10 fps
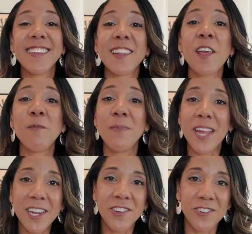is a
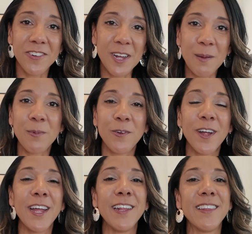major
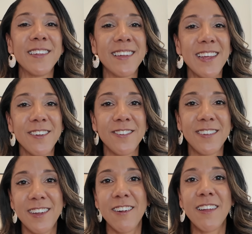upgrade. The standard
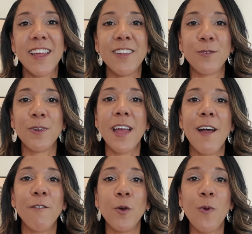staircase would
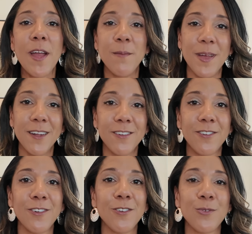have the white
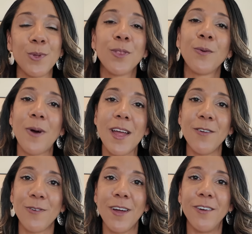banisters with the
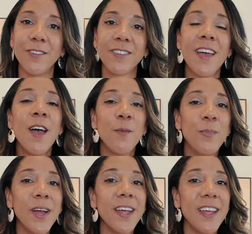white rails,
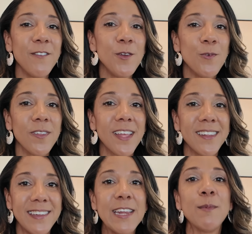but if you want
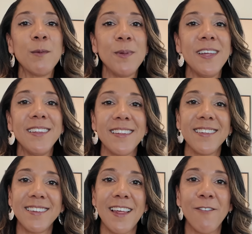that statement piece,
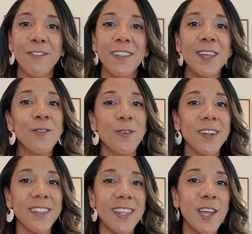it's definitely one
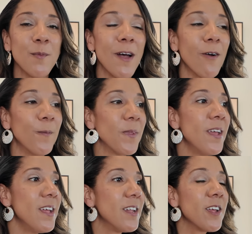to think about.
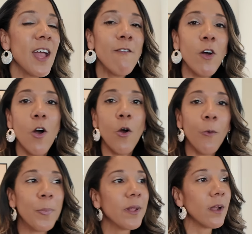Now you have an
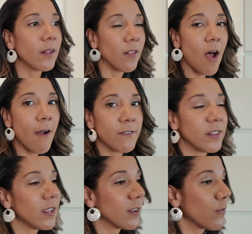open loft
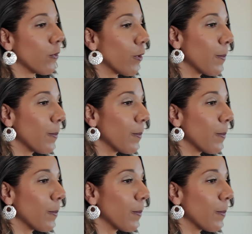in this floor